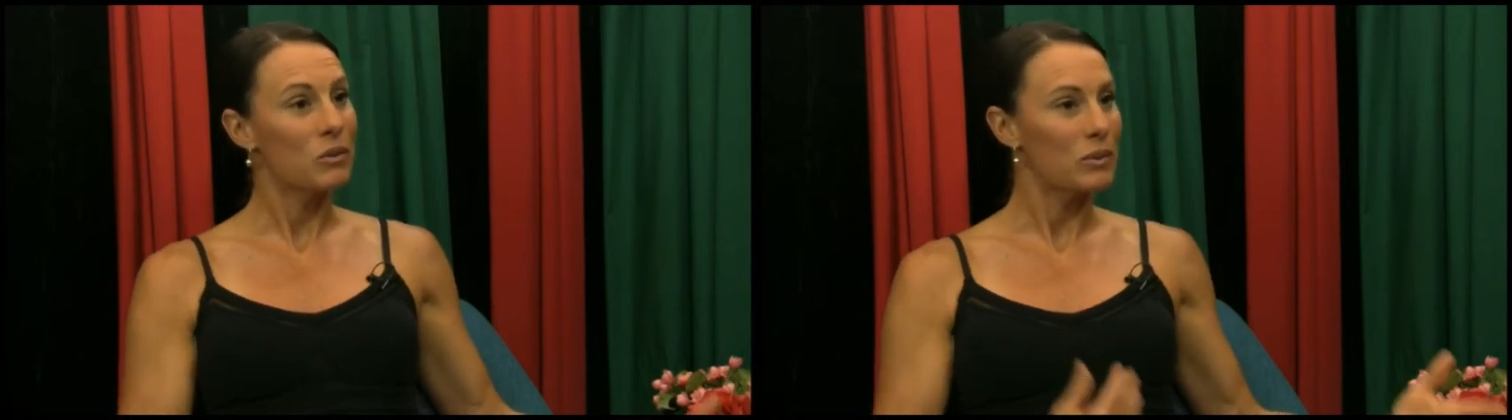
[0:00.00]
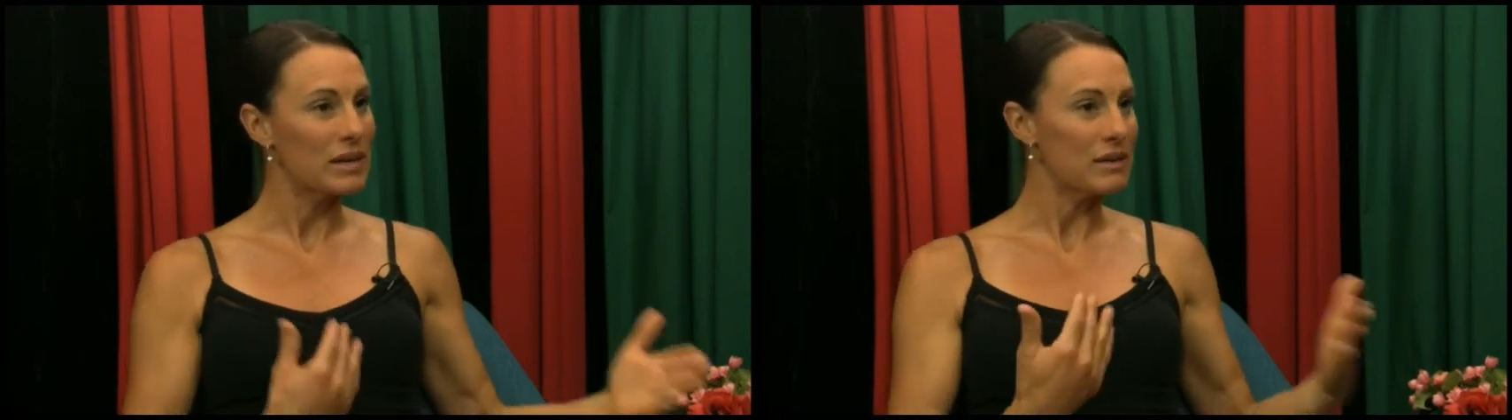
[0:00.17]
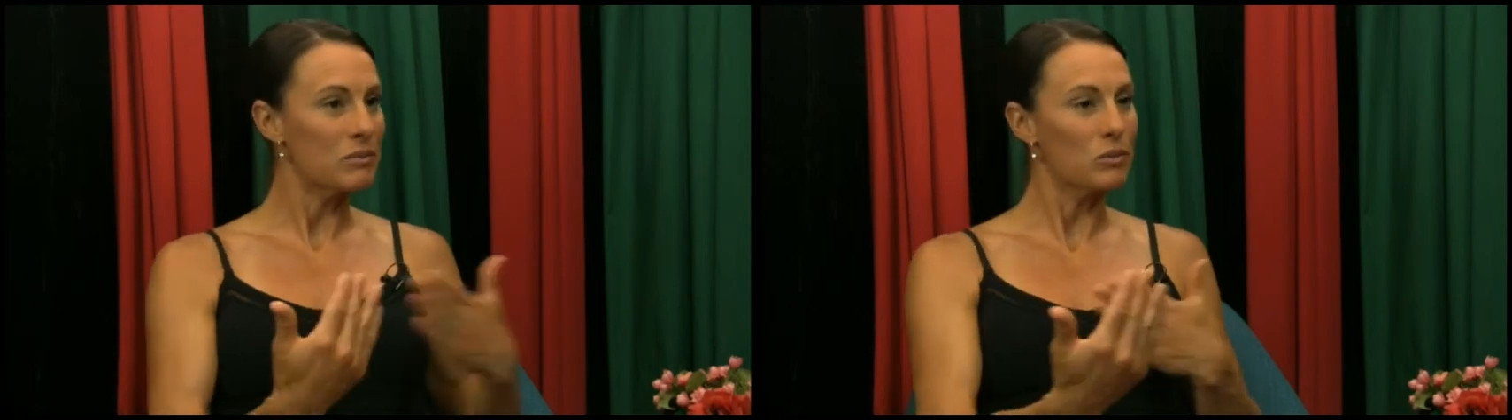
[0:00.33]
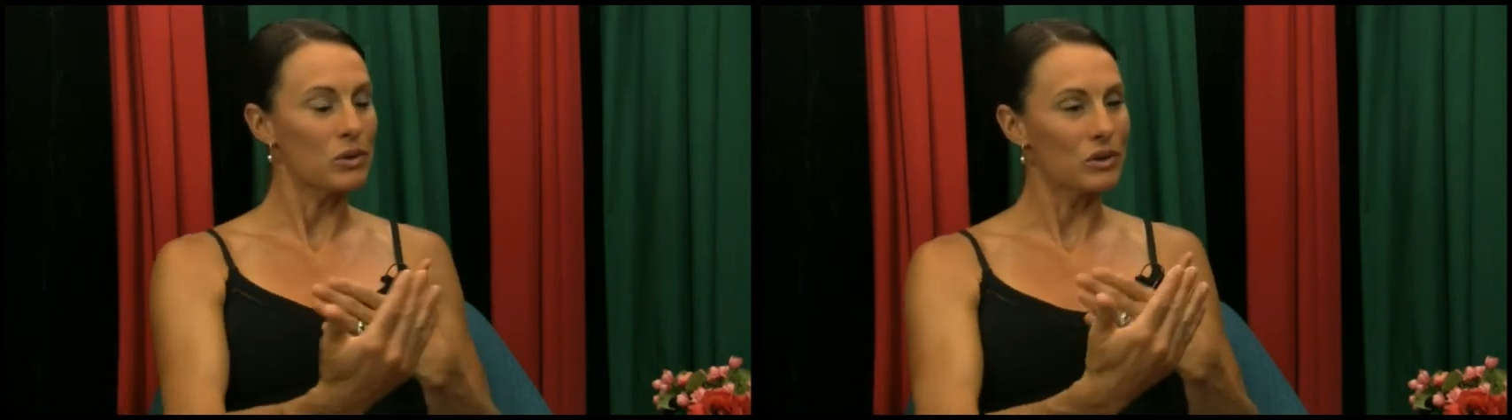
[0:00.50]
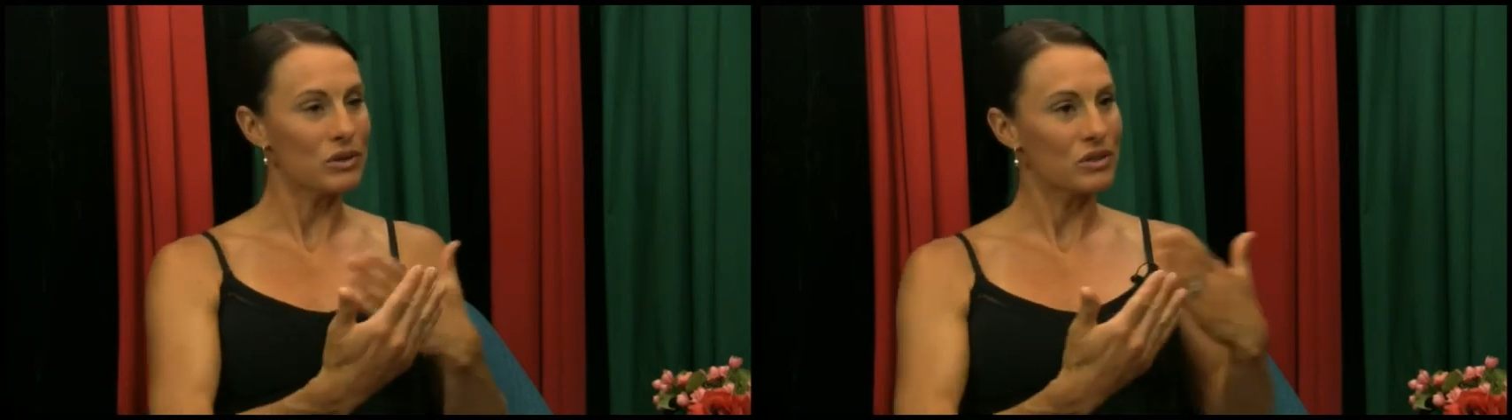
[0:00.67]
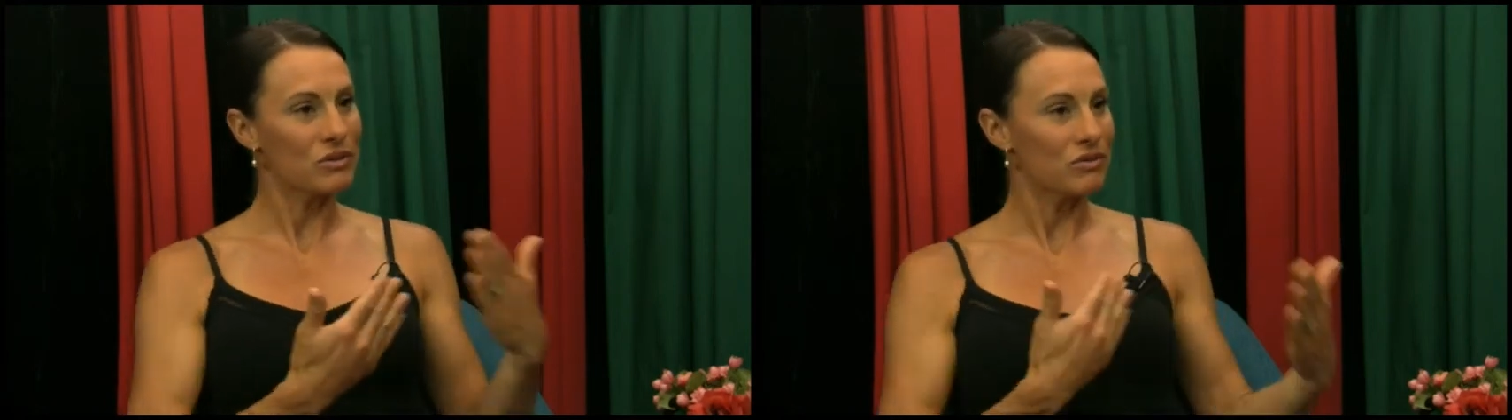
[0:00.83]
We
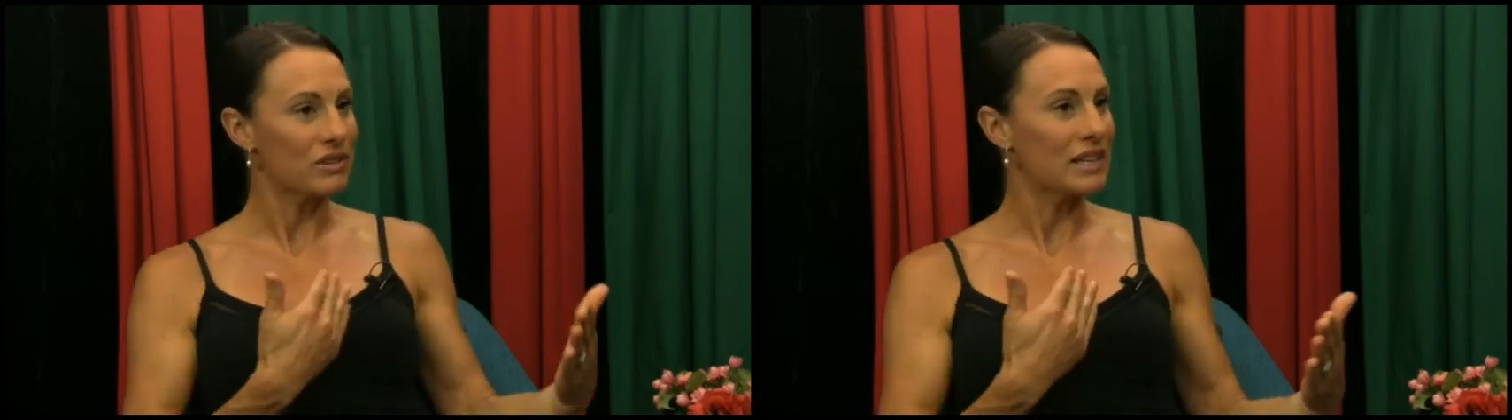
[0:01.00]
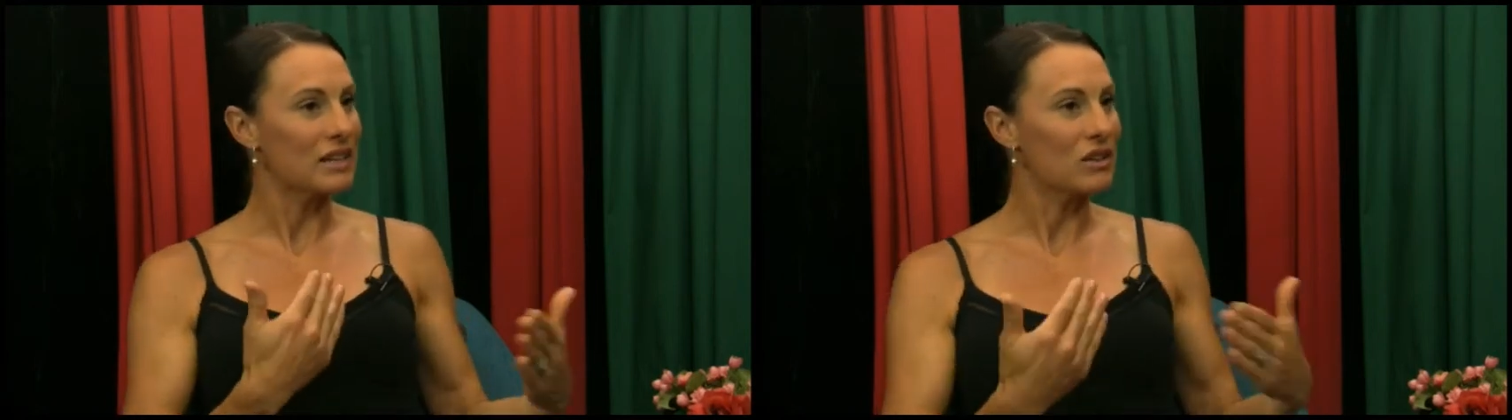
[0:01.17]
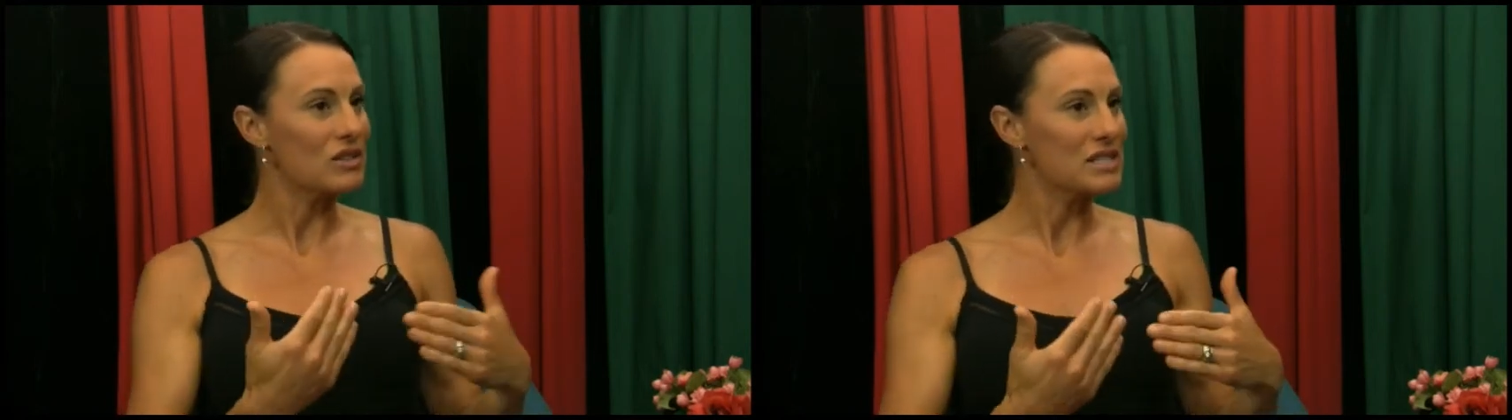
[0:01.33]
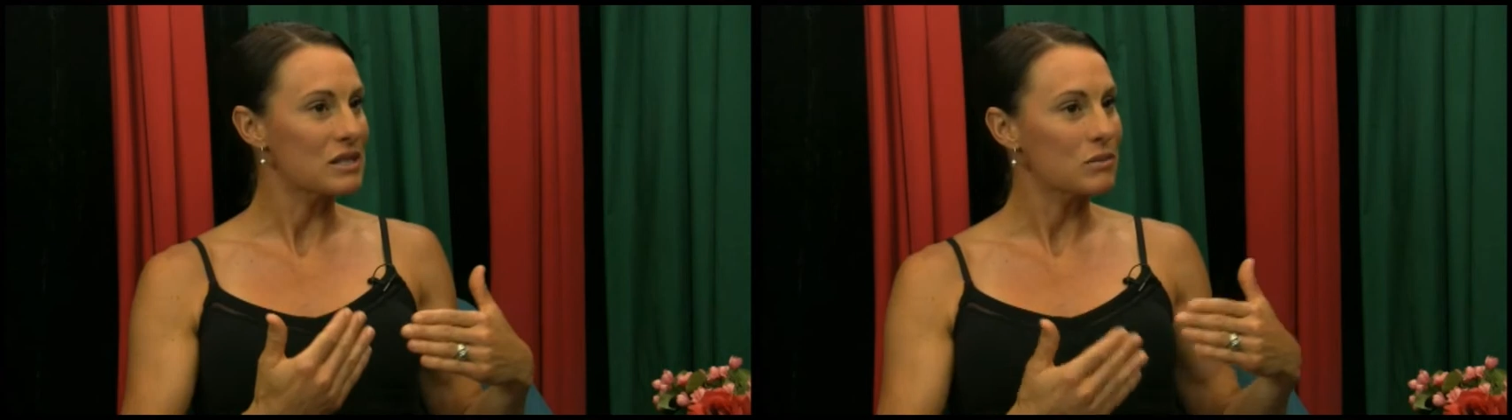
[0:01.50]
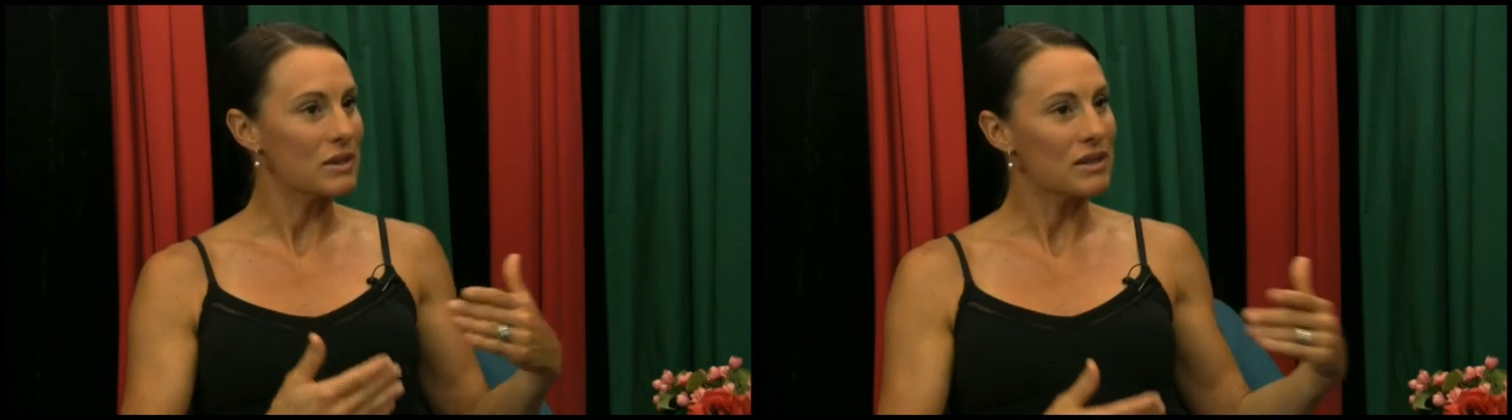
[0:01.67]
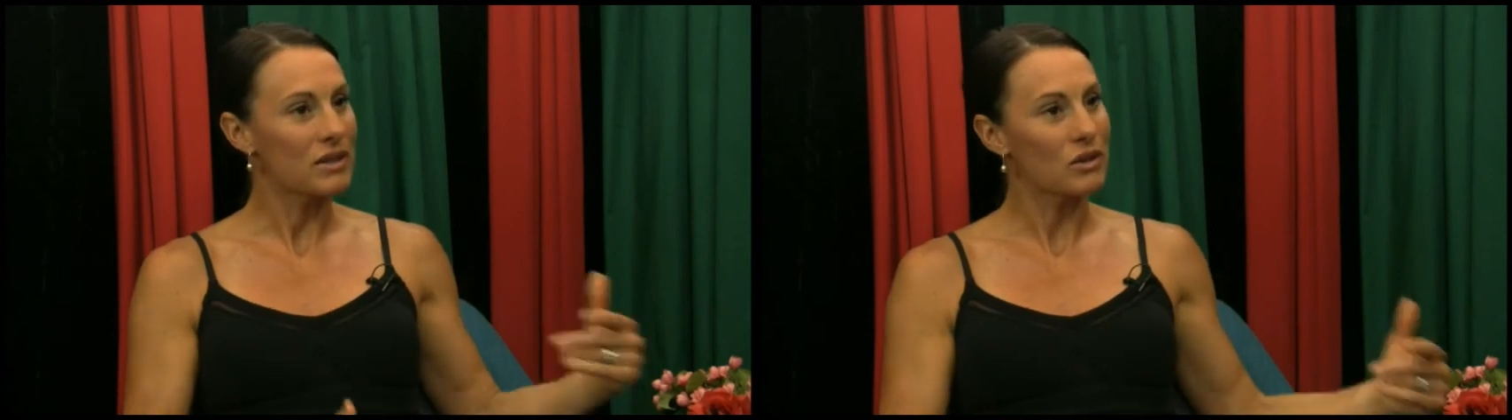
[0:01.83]
worked really closely
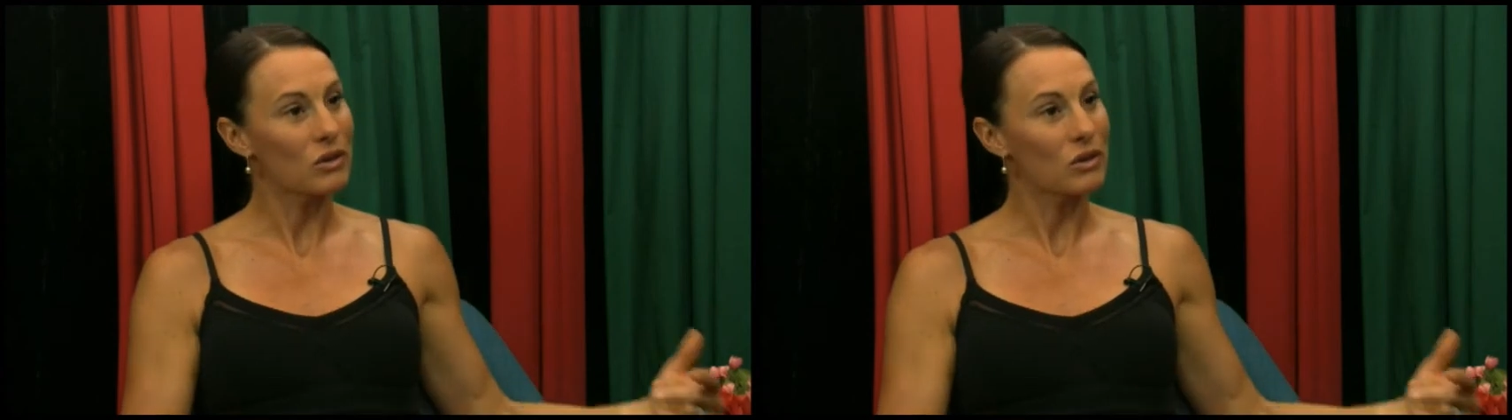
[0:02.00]
with